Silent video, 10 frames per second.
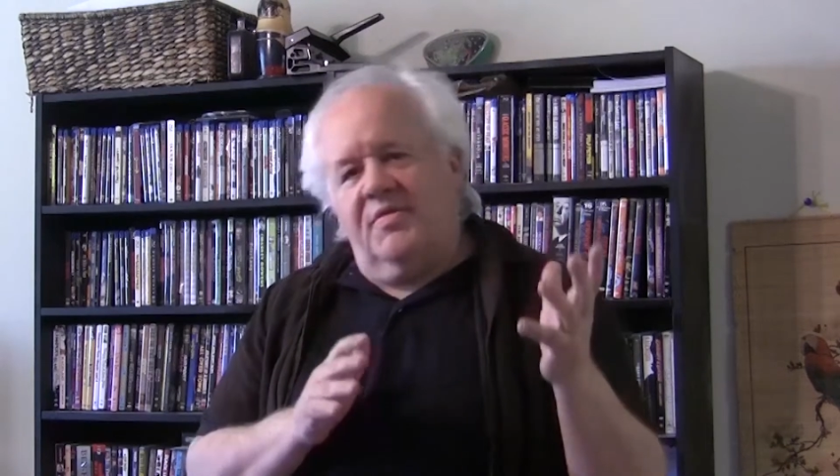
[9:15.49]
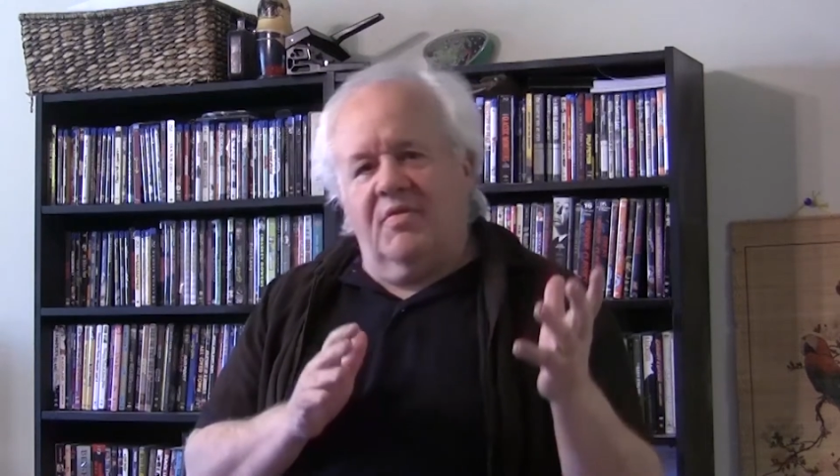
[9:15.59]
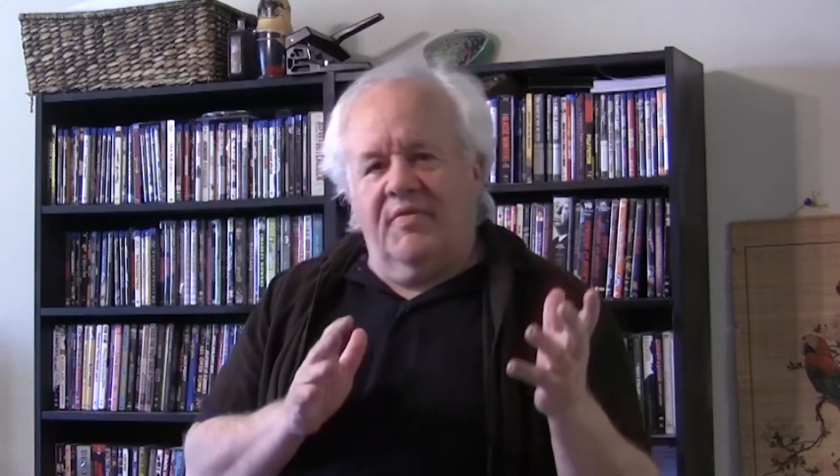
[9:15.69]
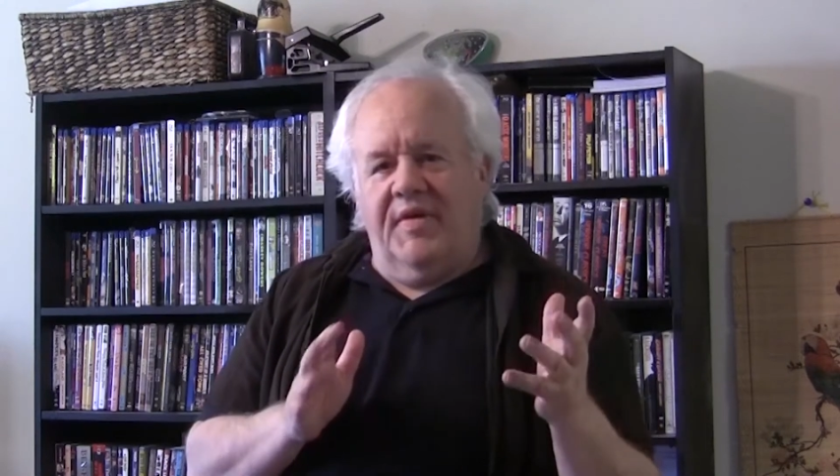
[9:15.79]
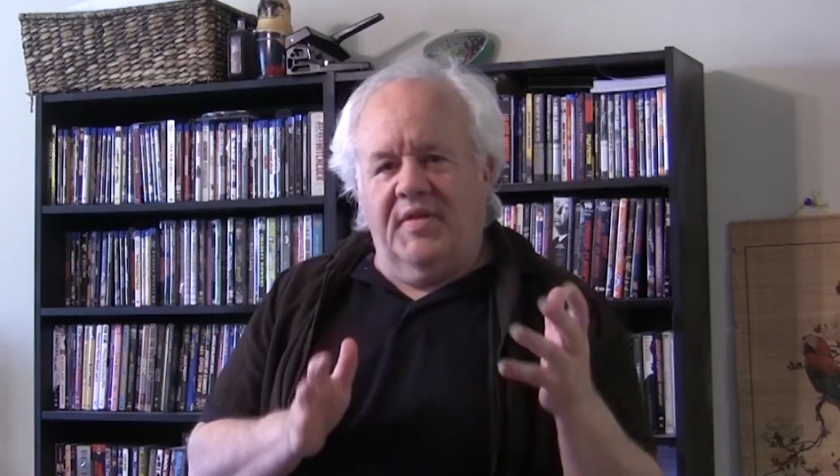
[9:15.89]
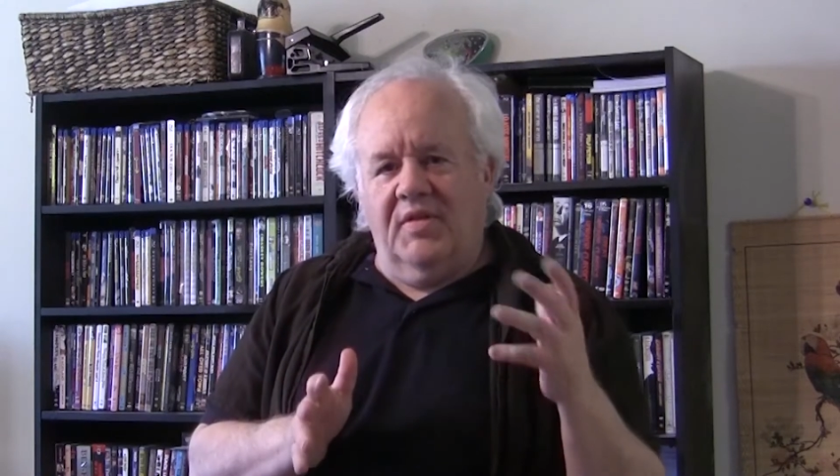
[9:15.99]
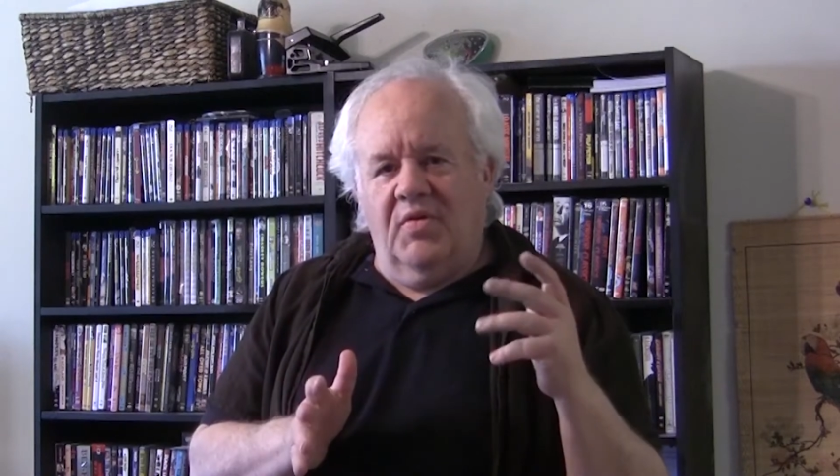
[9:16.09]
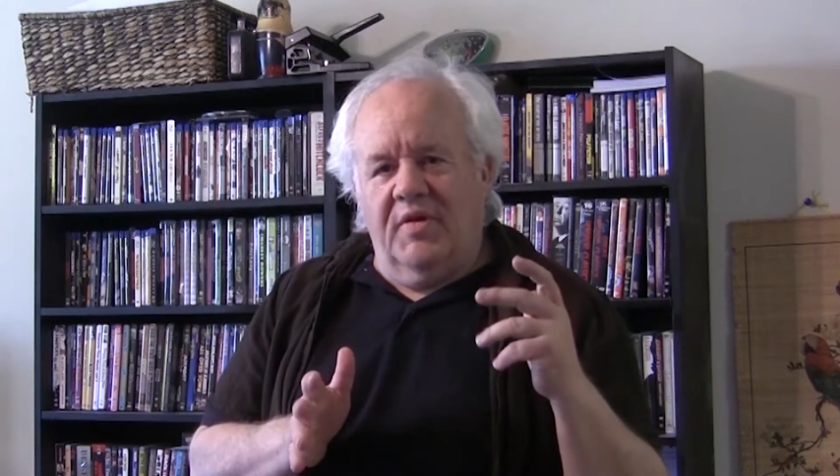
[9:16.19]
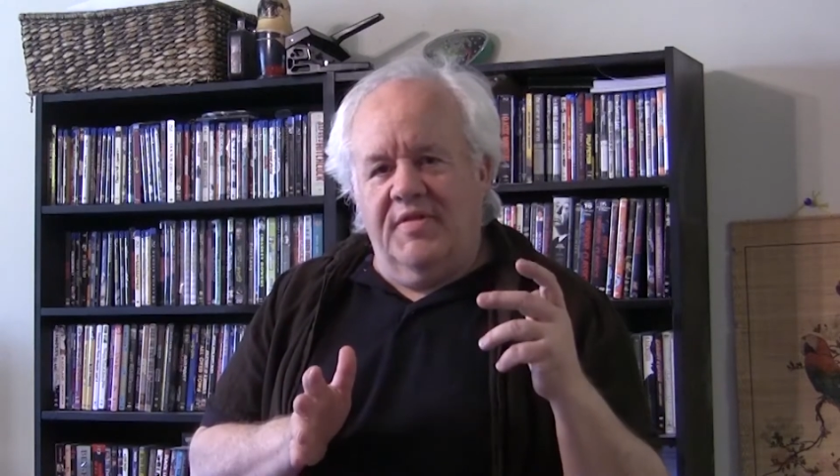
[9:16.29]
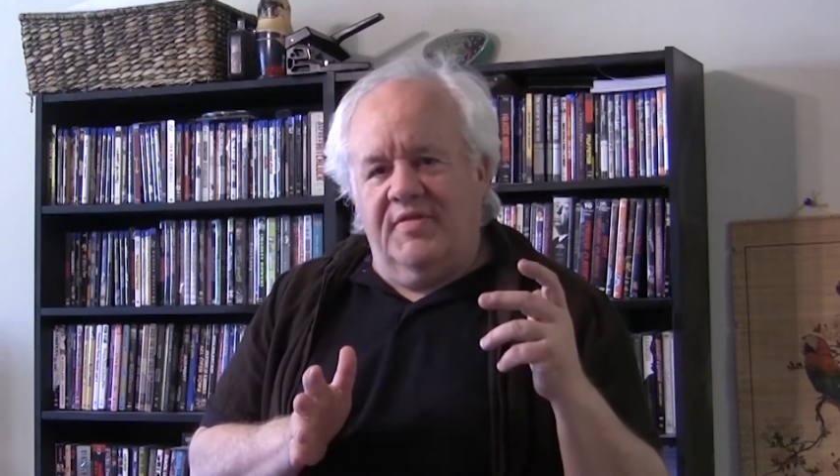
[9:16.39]
sort of on the
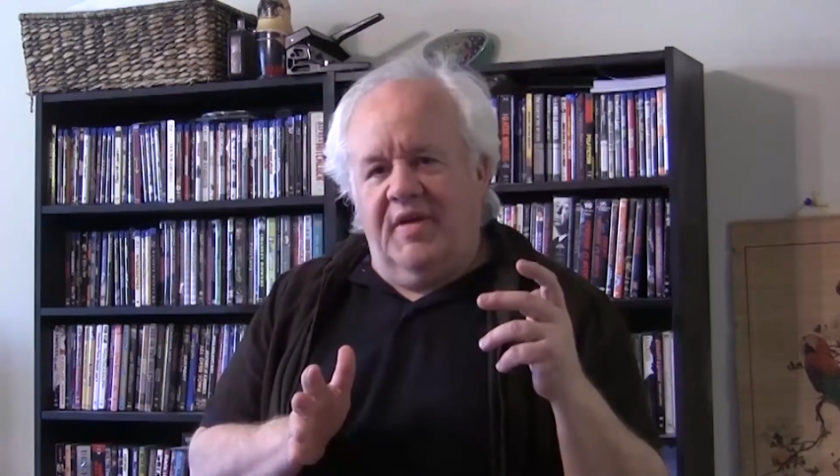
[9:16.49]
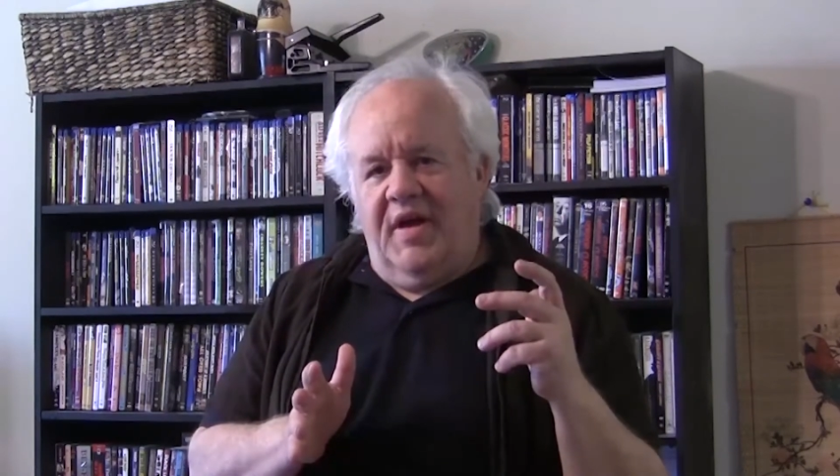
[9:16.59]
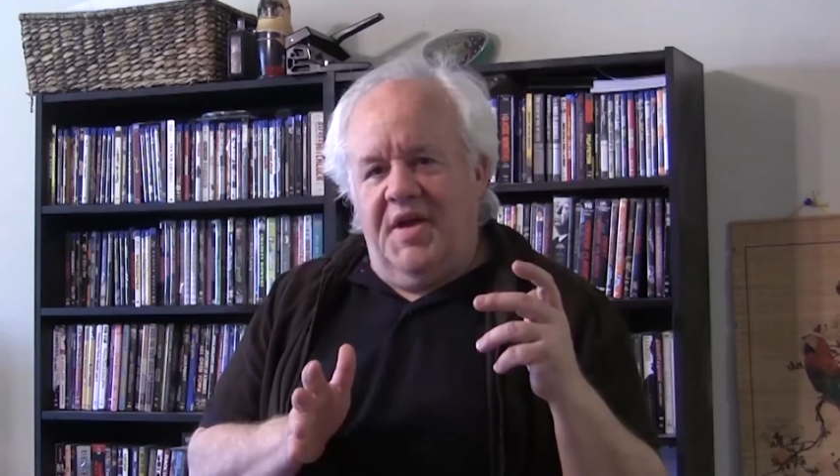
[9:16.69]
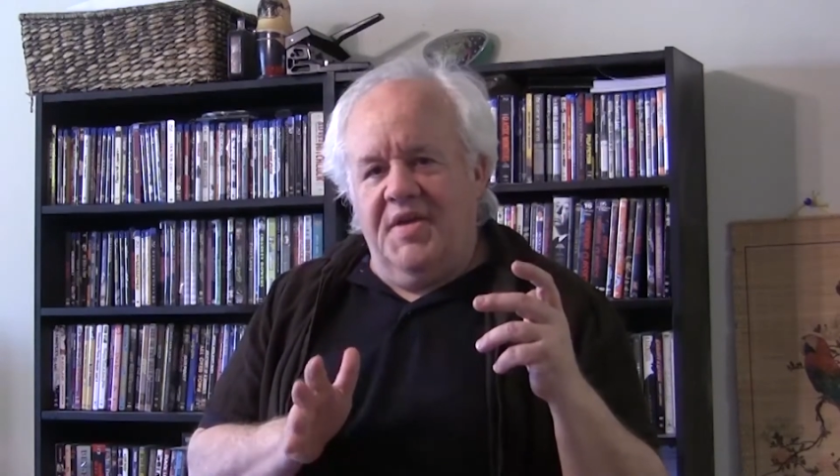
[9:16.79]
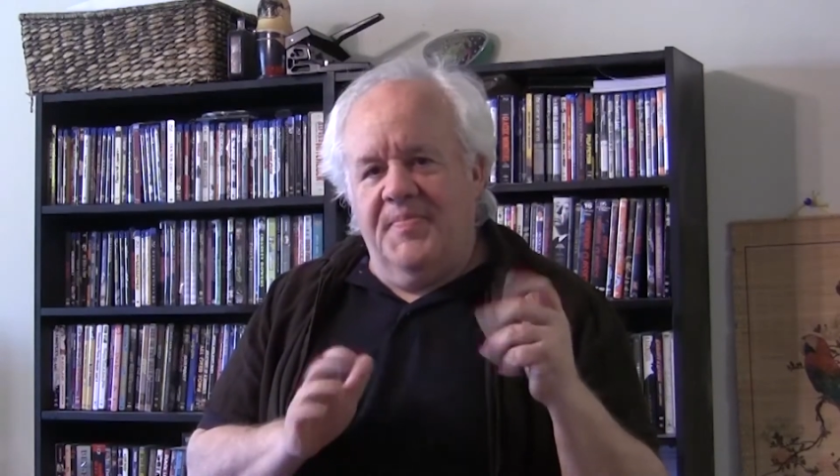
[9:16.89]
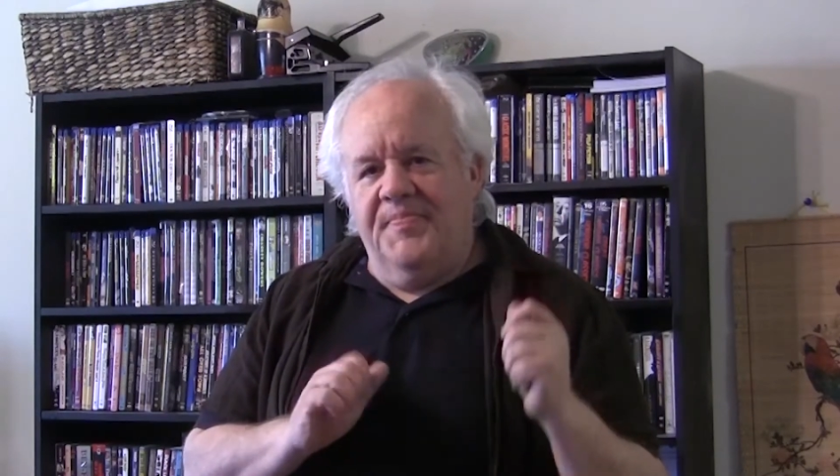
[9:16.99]
lurid side.